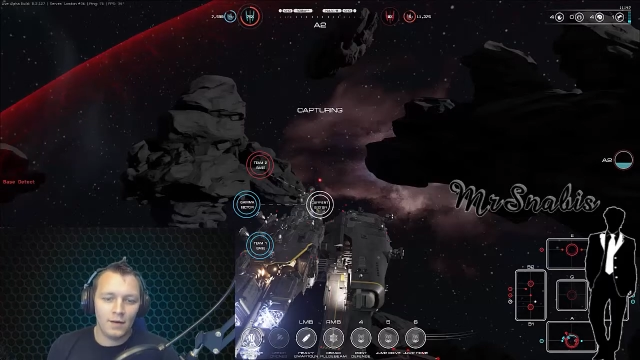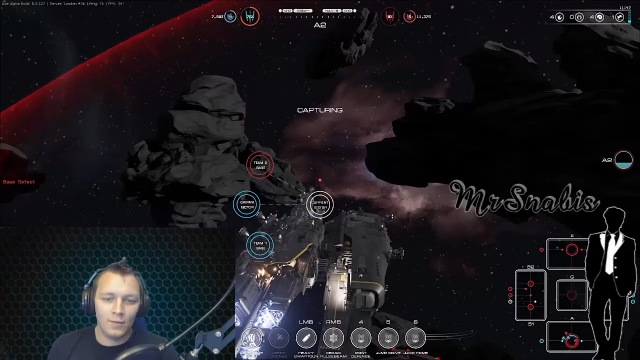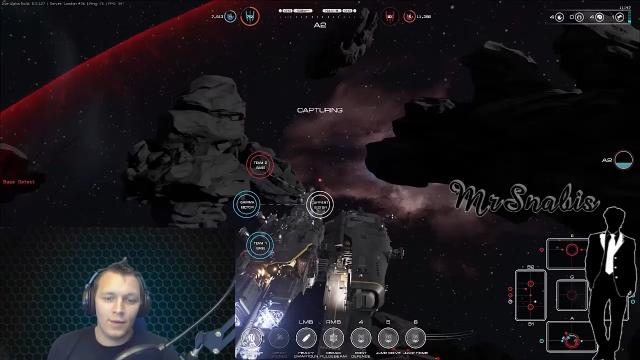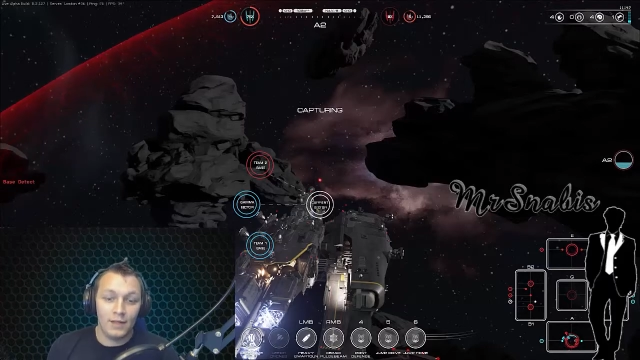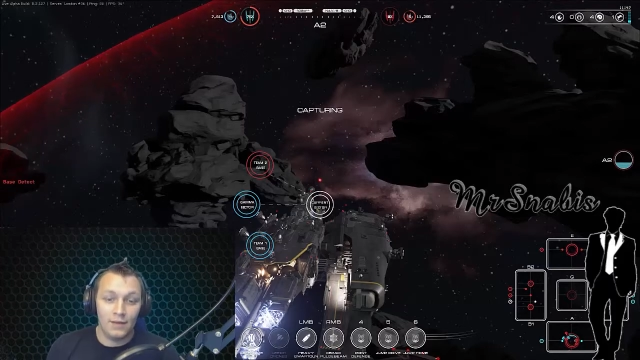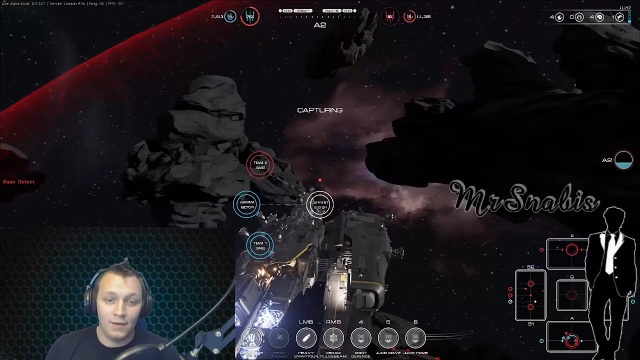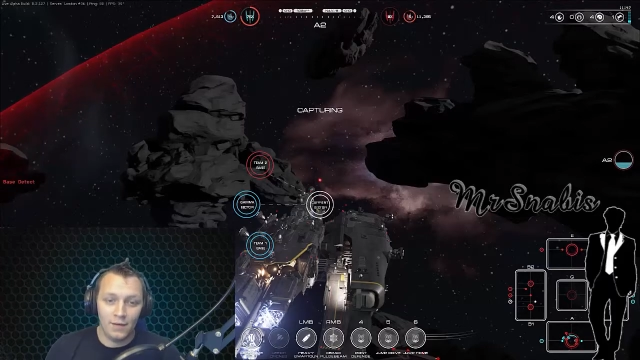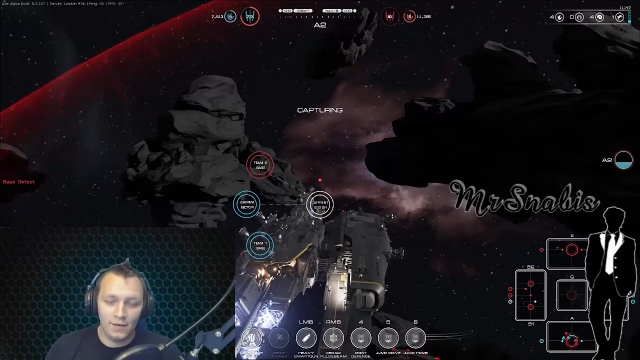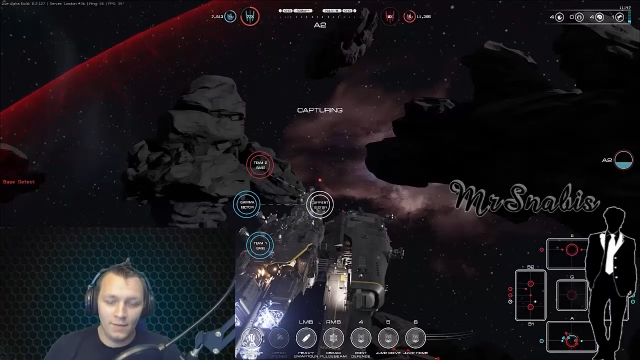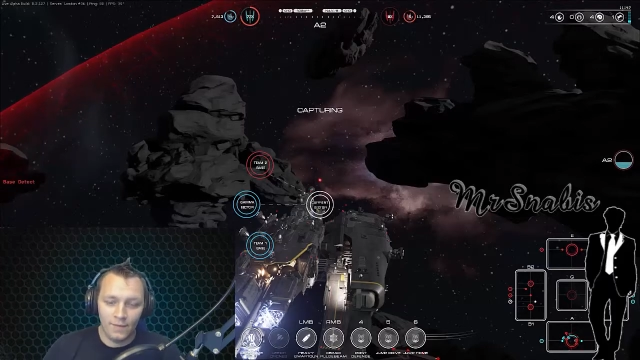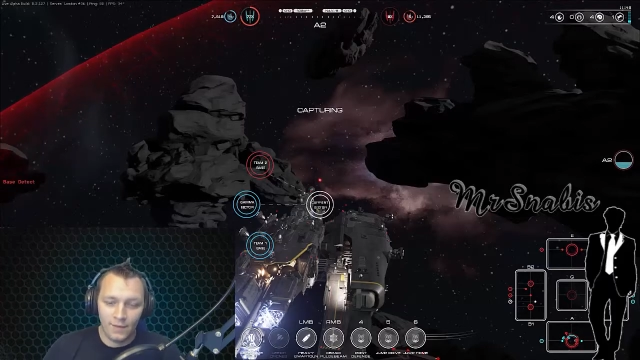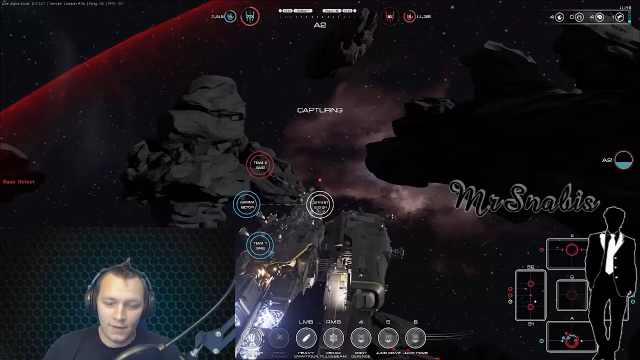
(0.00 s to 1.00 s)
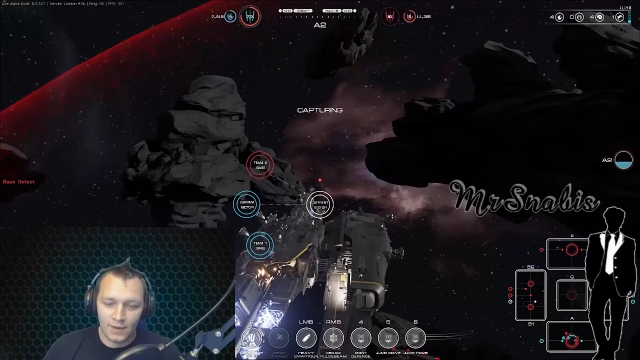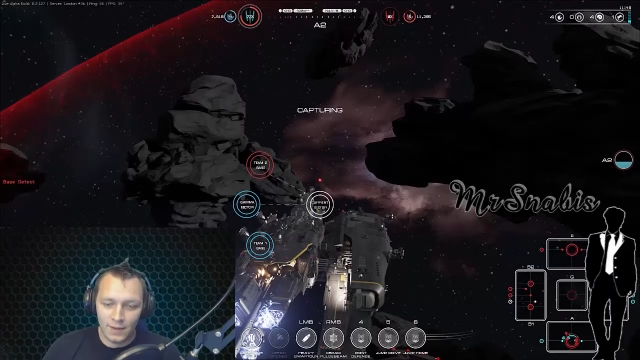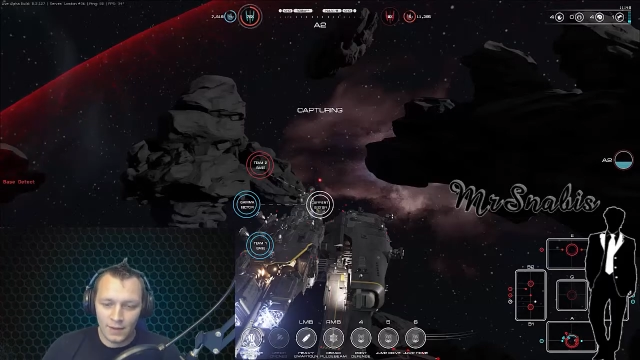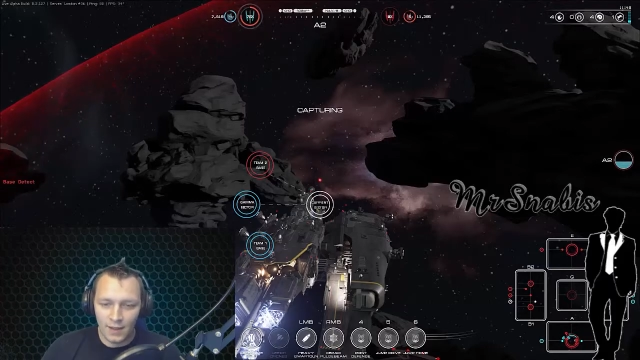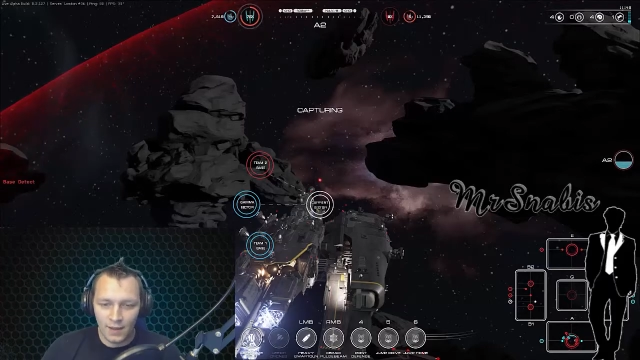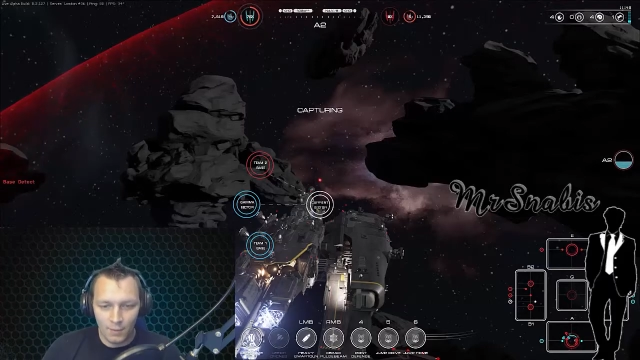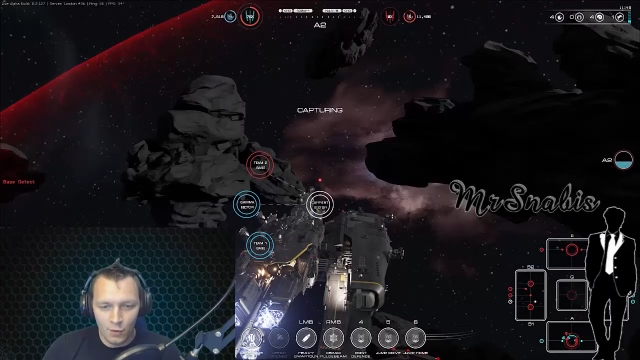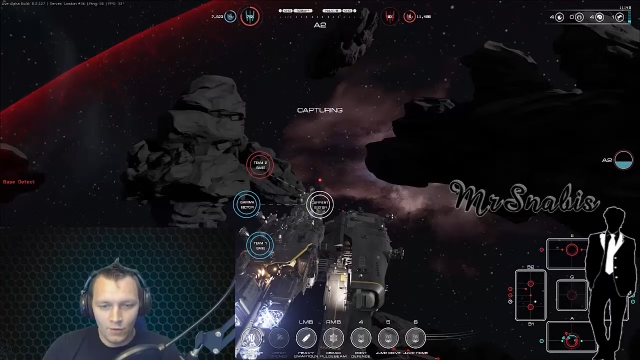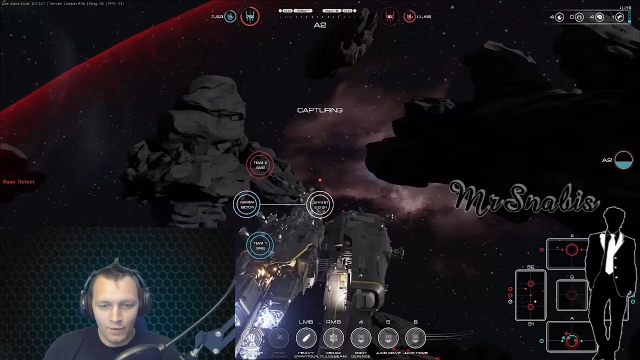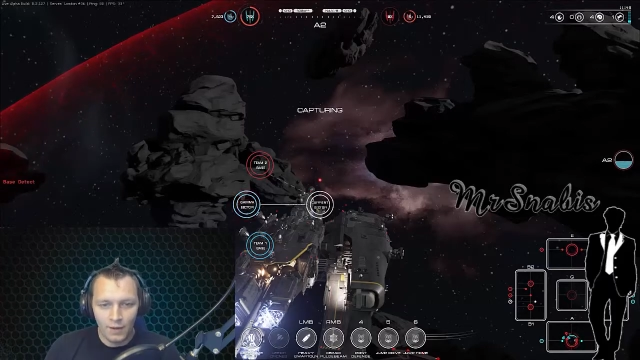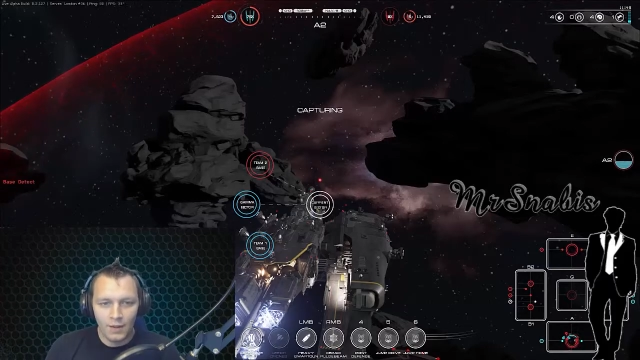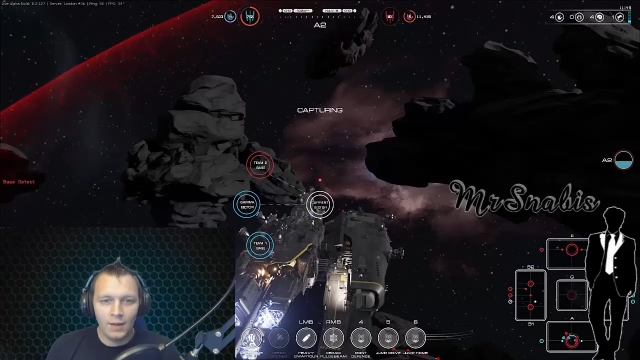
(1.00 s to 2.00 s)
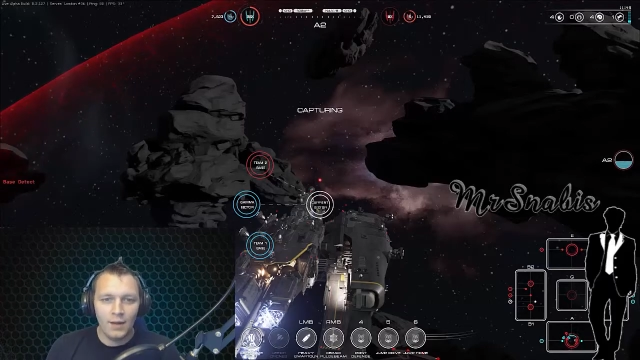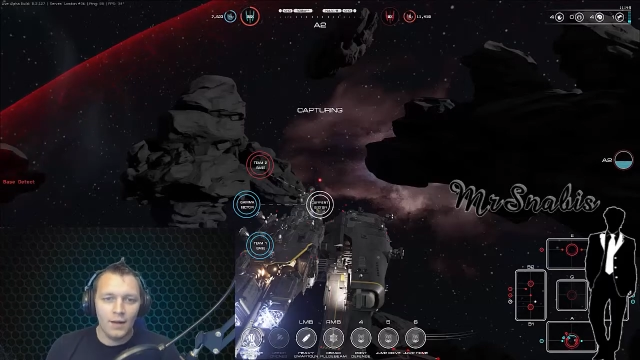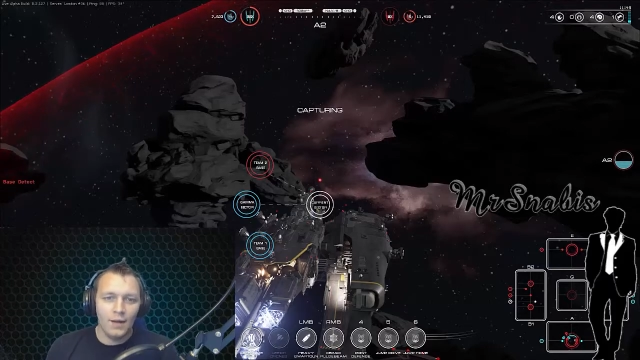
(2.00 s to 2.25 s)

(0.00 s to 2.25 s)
compared to the CGI movie.